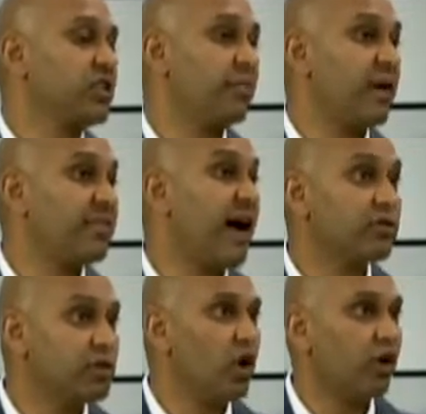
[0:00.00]
me
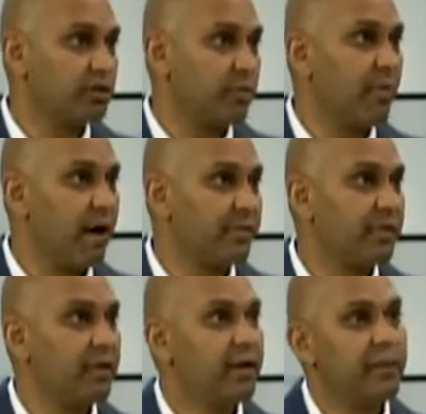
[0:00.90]
$1,000 a month
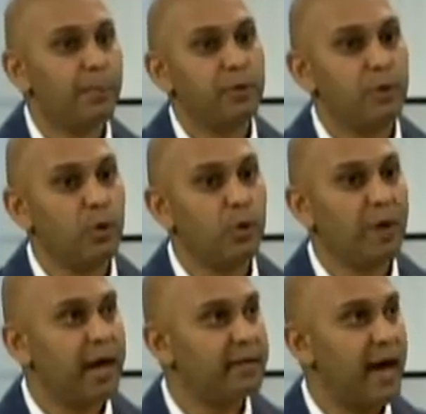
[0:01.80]
to
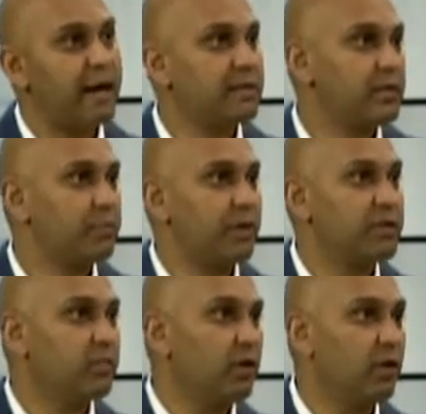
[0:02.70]
pay taxes,
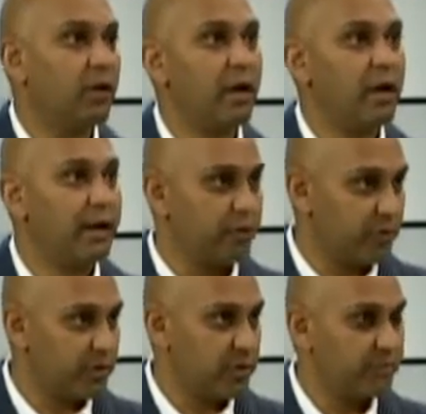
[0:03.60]
principal, and
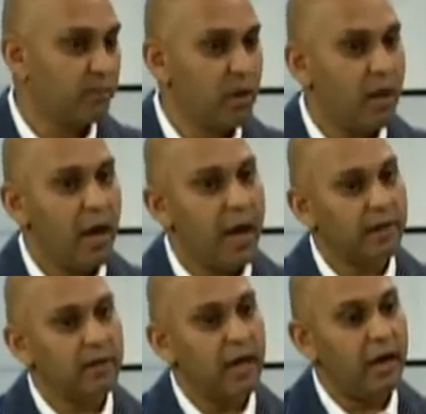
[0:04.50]
interest.
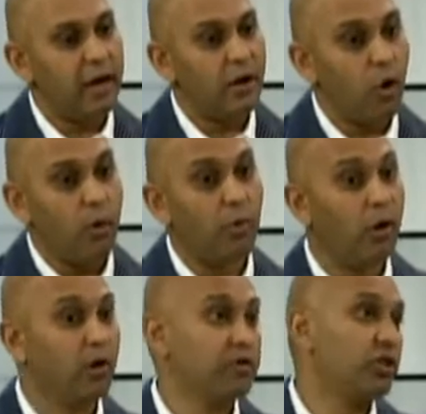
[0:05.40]
And in a
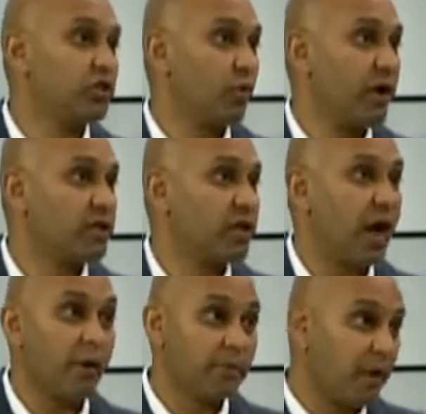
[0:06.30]
normal situation,
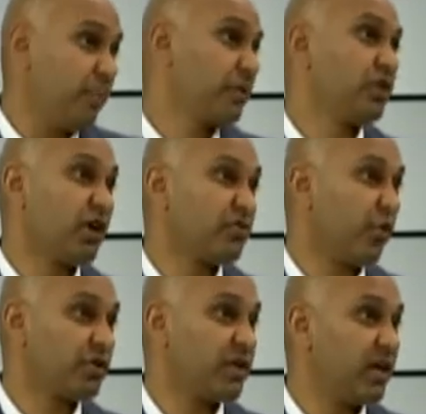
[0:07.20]
I would probably charge
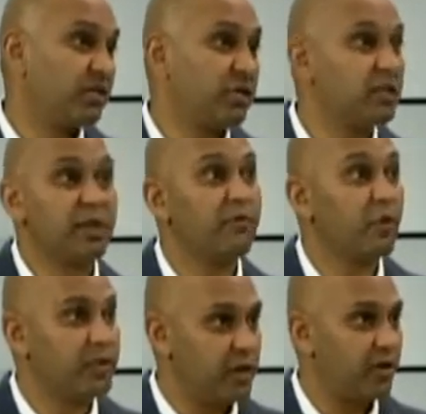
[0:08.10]
$1,400,
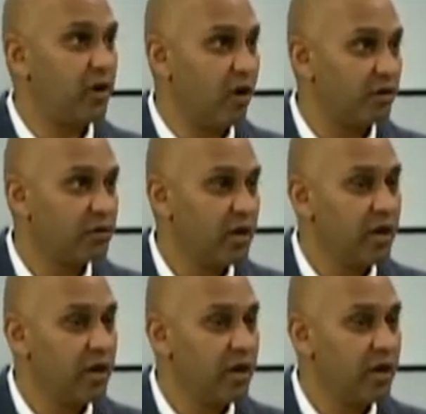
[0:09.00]
$1,300.